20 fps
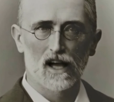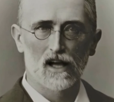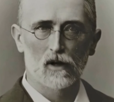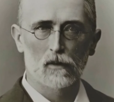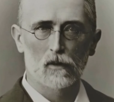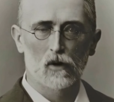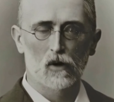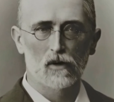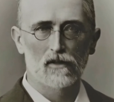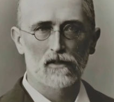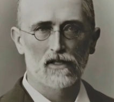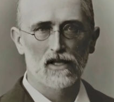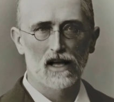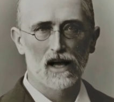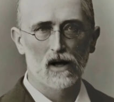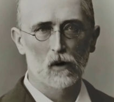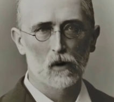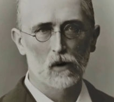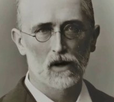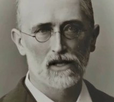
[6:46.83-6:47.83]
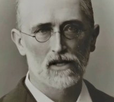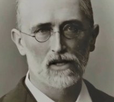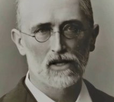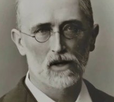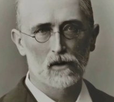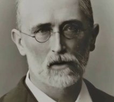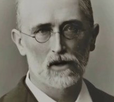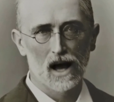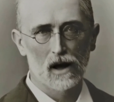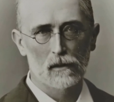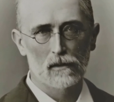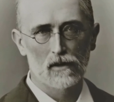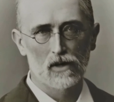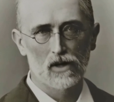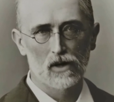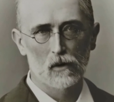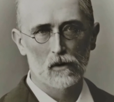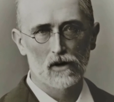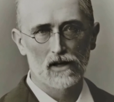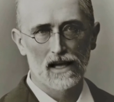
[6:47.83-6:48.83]
Our proof now also
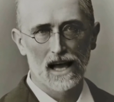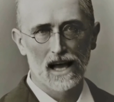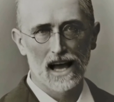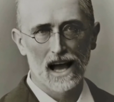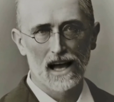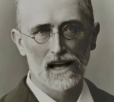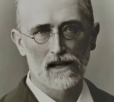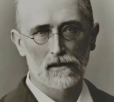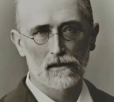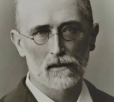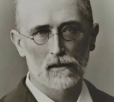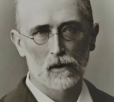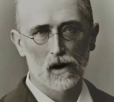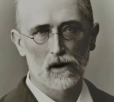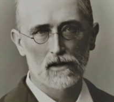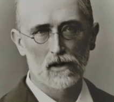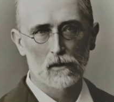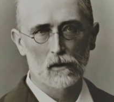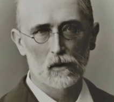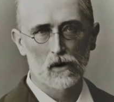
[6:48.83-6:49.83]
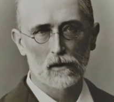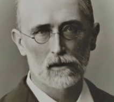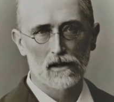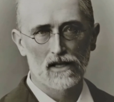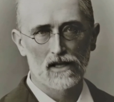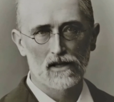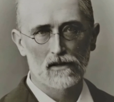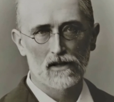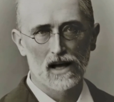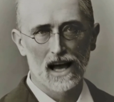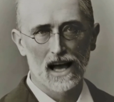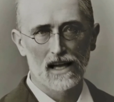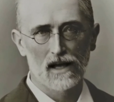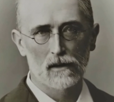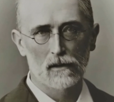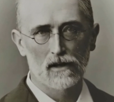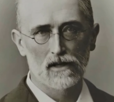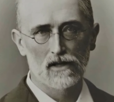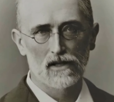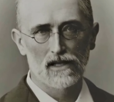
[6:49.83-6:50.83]
comes to rely on the primitive
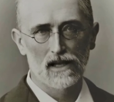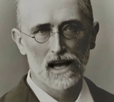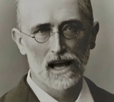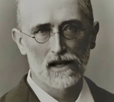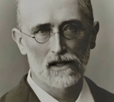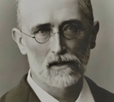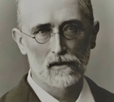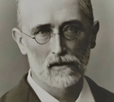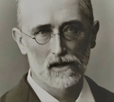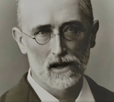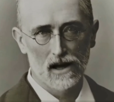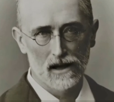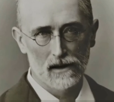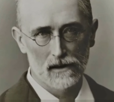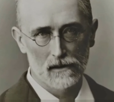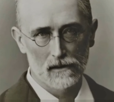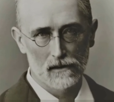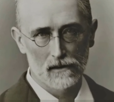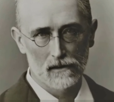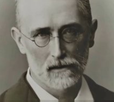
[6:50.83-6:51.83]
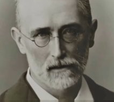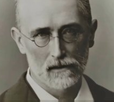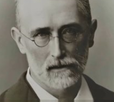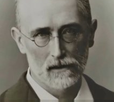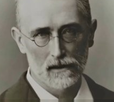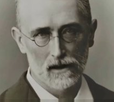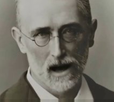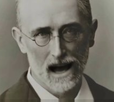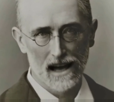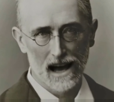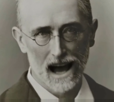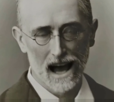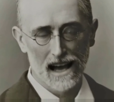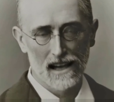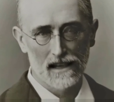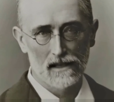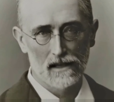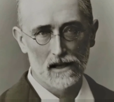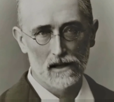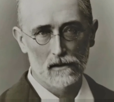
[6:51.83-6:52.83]
element alpha.
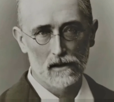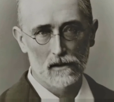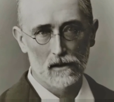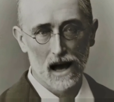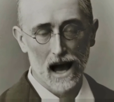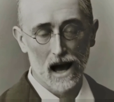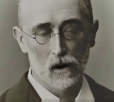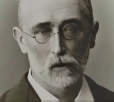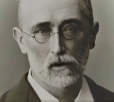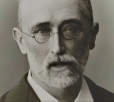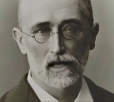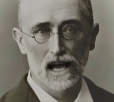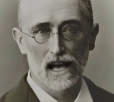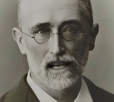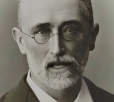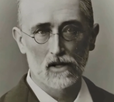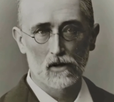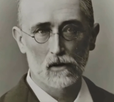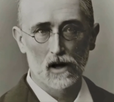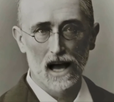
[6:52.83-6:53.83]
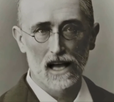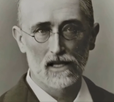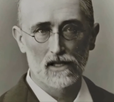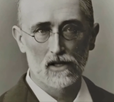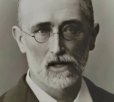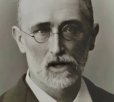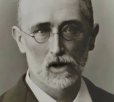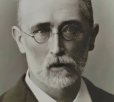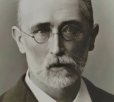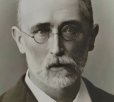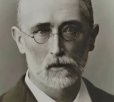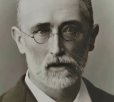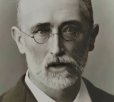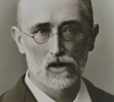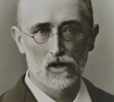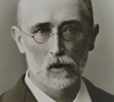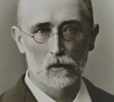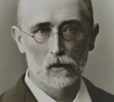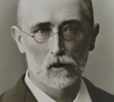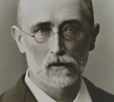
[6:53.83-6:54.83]
Again, I would like to ask you
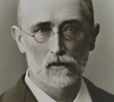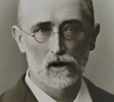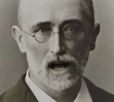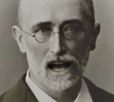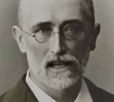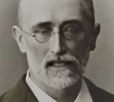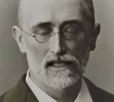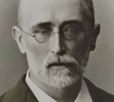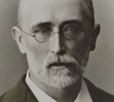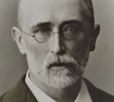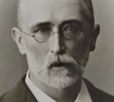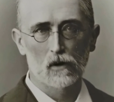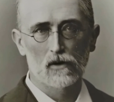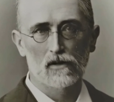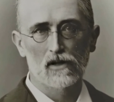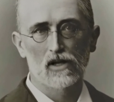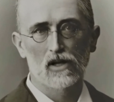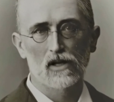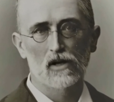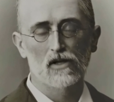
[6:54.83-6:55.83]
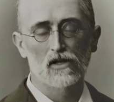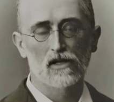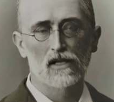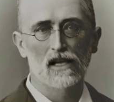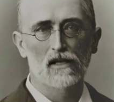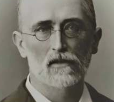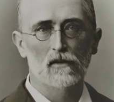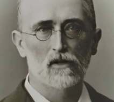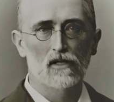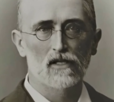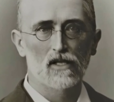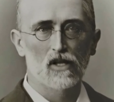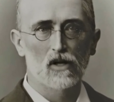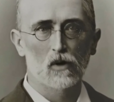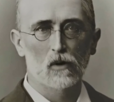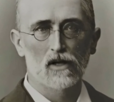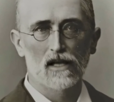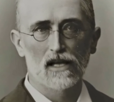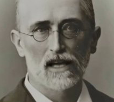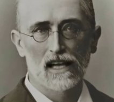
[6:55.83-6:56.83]
to provide the proofs yourself as a
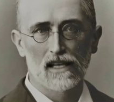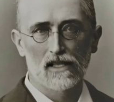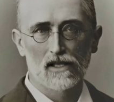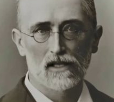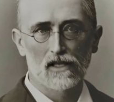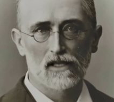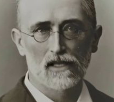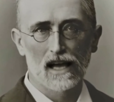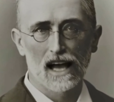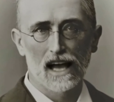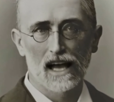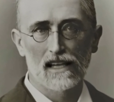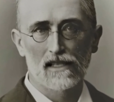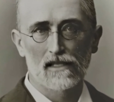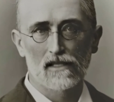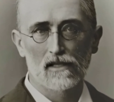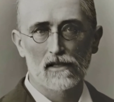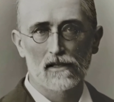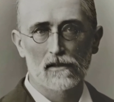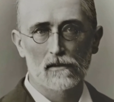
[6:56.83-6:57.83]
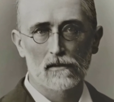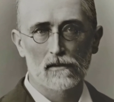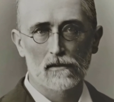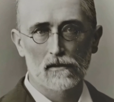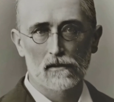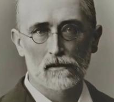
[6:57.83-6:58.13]
good exercise.